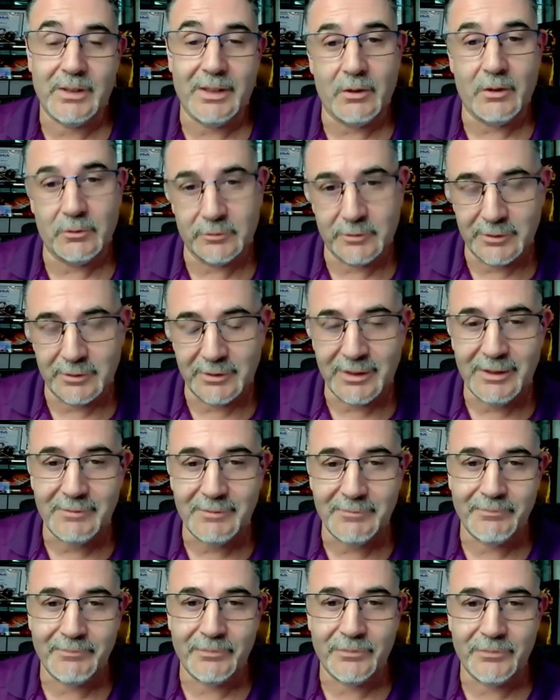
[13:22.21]
The
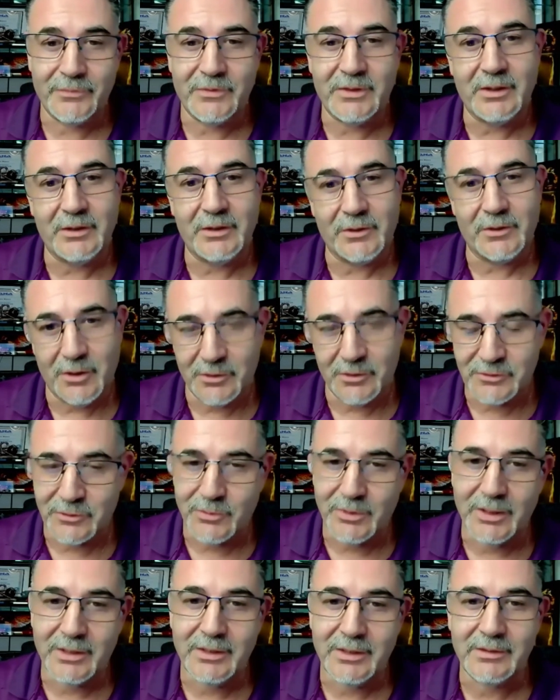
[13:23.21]
elderly, the
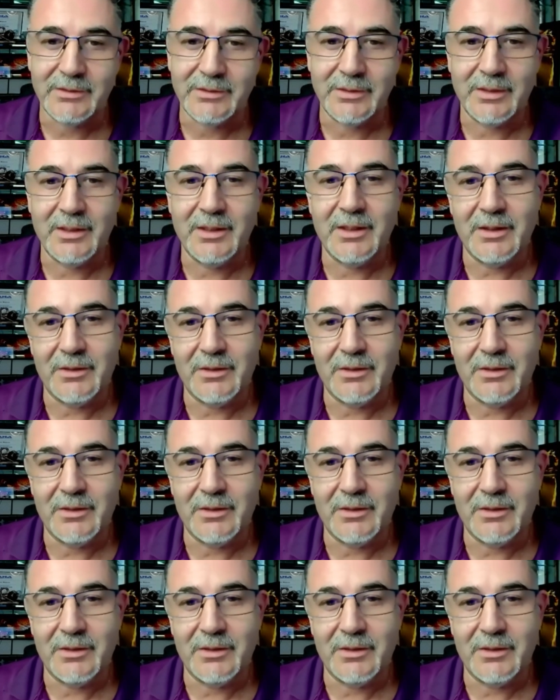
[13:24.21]
incarcerated,